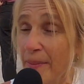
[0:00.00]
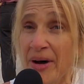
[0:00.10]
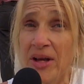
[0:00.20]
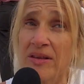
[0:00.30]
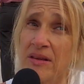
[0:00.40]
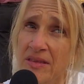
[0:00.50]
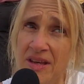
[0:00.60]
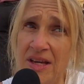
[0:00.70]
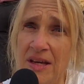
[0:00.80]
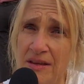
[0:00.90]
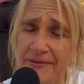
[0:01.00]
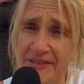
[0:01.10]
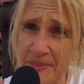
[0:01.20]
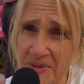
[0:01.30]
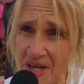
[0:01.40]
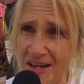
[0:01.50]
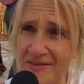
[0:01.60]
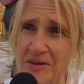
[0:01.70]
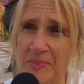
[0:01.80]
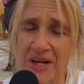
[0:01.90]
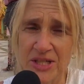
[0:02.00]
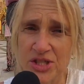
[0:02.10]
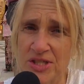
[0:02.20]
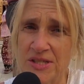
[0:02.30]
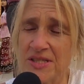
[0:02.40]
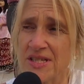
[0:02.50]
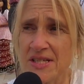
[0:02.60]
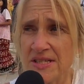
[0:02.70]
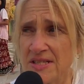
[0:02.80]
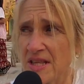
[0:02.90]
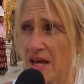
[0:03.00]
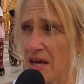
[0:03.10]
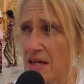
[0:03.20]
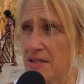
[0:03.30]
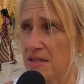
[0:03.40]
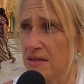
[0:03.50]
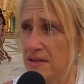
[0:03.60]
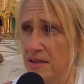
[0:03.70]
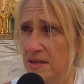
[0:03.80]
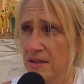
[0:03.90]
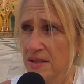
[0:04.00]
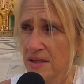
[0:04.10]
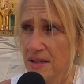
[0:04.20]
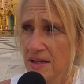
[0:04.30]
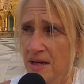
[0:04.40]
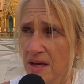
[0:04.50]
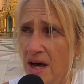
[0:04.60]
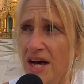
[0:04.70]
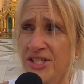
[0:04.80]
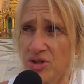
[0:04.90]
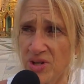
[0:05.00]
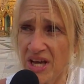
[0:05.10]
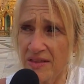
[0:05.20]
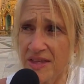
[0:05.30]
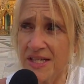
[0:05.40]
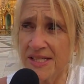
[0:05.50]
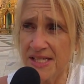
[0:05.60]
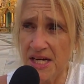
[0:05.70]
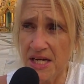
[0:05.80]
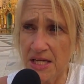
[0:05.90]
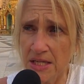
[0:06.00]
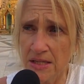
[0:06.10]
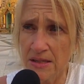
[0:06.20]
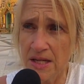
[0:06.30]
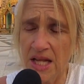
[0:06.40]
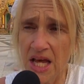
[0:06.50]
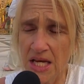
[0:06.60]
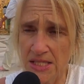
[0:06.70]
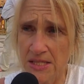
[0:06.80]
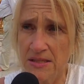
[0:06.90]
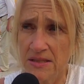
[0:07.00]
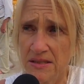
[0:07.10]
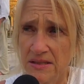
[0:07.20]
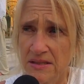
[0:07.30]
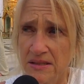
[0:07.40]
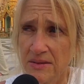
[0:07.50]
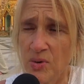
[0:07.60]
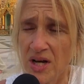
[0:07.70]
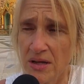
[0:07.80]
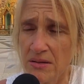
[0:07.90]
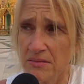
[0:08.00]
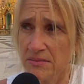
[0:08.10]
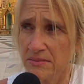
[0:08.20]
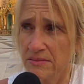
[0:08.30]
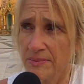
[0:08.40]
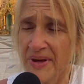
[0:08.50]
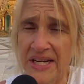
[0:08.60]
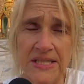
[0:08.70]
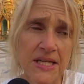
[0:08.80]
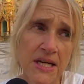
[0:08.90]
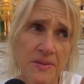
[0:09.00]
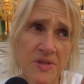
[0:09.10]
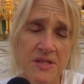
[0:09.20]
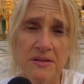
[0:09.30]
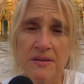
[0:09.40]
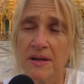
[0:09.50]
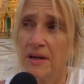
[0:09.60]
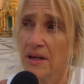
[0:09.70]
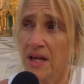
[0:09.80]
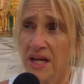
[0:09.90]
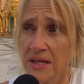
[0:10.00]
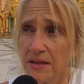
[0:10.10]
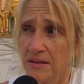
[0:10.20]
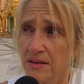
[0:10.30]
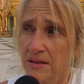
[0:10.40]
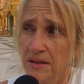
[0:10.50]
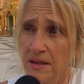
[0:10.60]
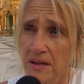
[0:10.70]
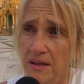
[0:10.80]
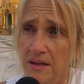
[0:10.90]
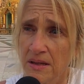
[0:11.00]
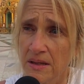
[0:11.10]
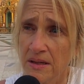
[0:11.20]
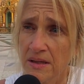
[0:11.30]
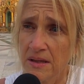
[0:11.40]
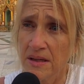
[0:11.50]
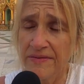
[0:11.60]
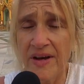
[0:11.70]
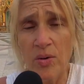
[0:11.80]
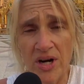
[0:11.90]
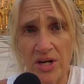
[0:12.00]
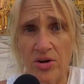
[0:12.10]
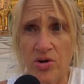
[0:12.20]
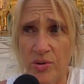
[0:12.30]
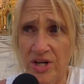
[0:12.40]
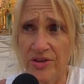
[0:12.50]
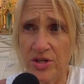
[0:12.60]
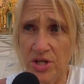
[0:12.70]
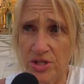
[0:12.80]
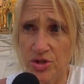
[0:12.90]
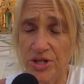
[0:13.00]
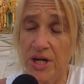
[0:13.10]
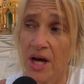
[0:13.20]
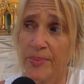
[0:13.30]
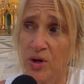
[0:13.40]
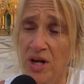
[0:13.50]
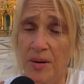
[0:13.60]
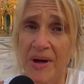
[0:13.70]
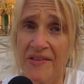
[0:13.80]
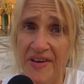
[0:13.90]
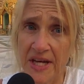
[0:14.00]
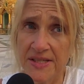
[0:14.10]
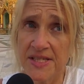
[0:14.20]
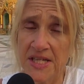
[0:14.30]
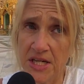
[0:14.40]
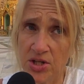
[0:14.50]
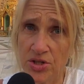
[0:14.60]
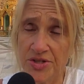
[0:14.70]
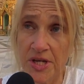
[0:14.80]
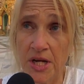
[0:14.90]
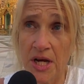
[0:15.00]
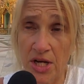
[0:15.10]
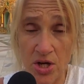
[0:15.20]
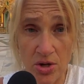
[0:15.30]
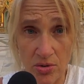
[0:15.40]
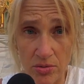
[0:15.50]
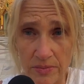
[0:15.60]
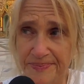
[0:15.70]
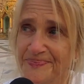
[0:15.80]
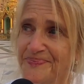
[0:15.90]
But the flip side of impatience is that I do get things done a lot. Well, many times. Like, if I want to go to another country, I put on my Vans sneakers and I go.